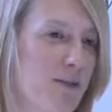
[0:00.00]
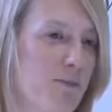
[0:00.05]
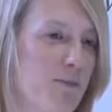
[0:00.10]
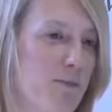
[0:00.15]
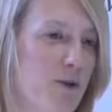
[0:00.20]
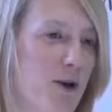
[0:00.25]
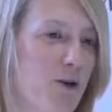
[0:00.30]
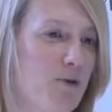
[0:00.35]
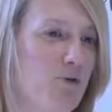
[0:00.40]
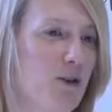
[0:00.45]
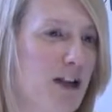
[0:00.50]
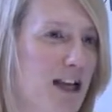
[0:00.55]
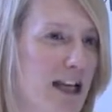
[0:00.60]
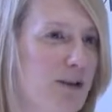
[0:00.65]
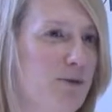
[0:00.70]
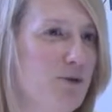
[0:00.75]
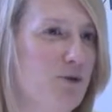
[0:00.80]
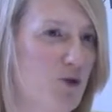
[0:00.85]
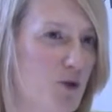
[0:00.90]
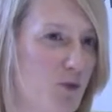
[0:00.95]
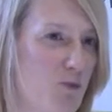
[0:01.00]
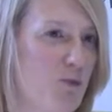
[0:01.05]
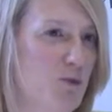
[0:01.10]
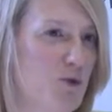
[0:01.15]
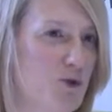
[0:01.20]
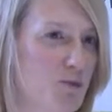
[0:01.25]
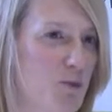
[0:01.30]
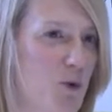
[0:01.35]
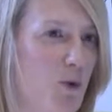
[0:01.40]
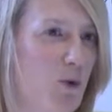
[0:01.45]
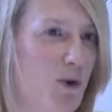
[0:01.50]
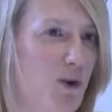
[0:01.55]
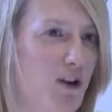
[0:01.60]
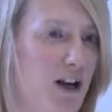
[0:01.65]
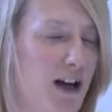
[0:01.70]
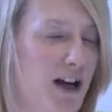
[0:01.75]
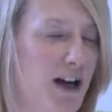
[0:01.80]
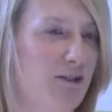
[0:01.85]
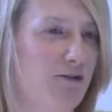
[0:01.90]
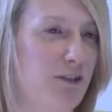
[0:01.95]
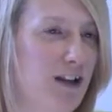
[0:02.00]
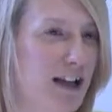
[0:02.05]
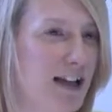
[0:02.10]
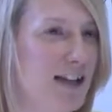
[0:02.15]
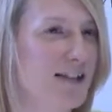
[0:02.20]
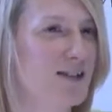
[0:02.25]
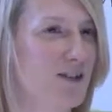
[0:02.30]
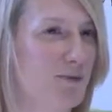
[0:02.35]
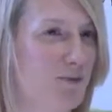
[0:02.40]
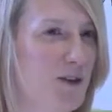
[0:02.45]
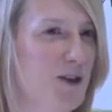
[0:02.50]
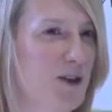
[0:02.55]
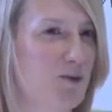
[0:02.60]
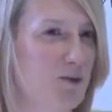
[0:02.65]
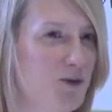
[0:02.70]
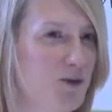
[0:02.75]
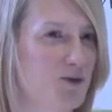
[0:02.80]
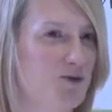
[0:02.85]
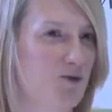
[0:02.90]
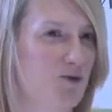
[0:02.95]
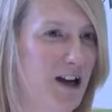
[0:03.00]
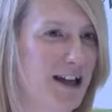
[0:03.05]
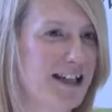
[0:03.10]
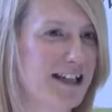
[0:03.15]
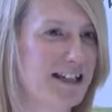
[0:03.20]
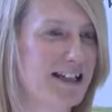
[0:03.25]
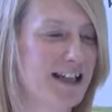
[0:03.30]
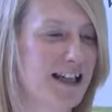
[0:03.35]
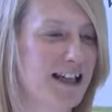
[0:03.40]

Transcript: but really when Ruben was born I realised something wasn't right.